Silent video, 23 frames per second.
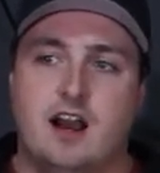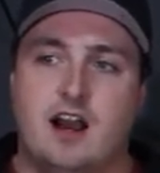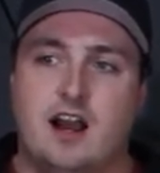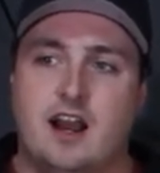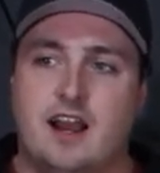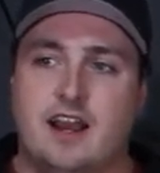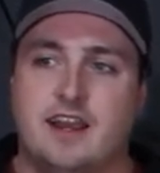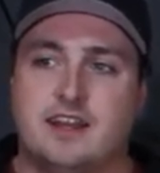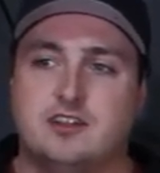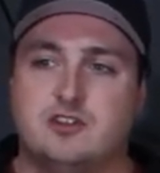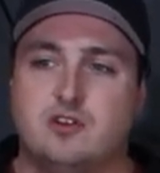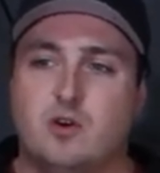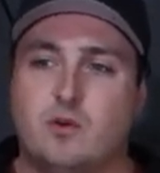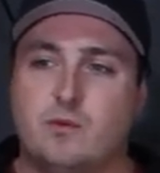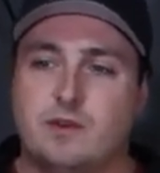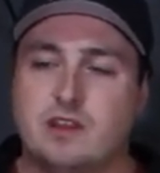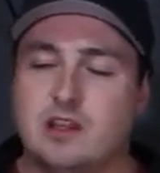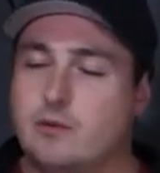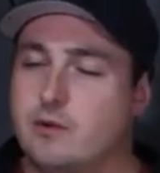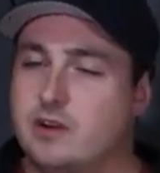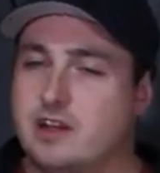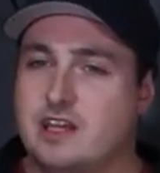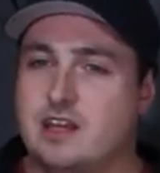I don't
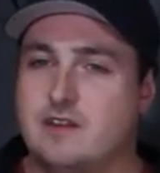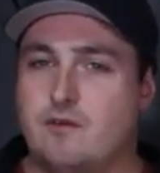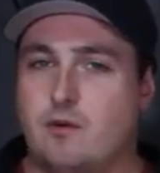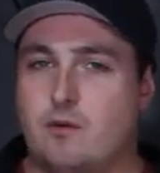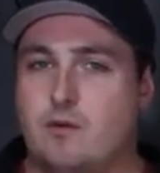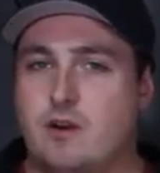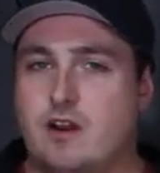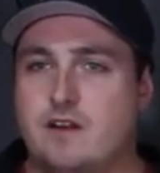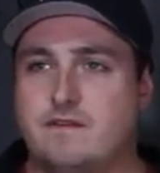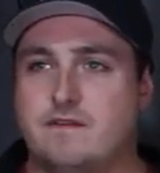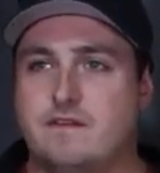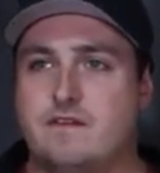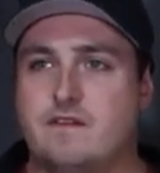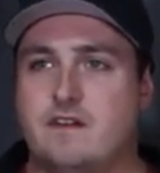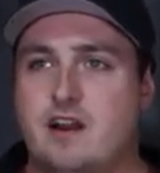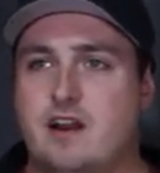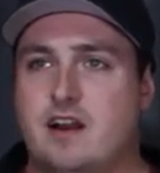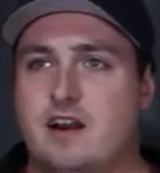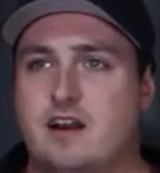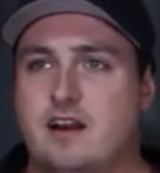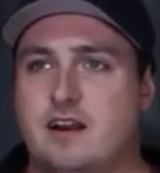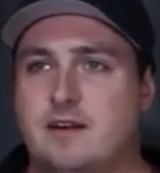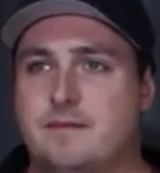really want to give a rough,
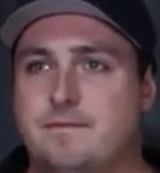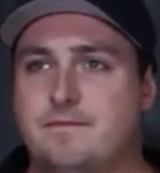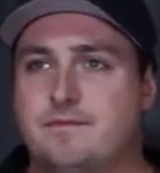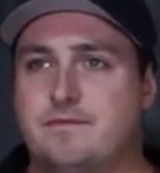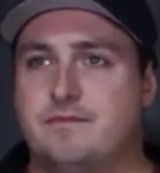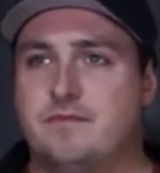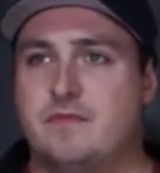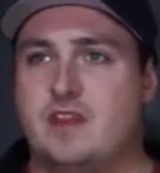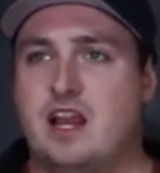I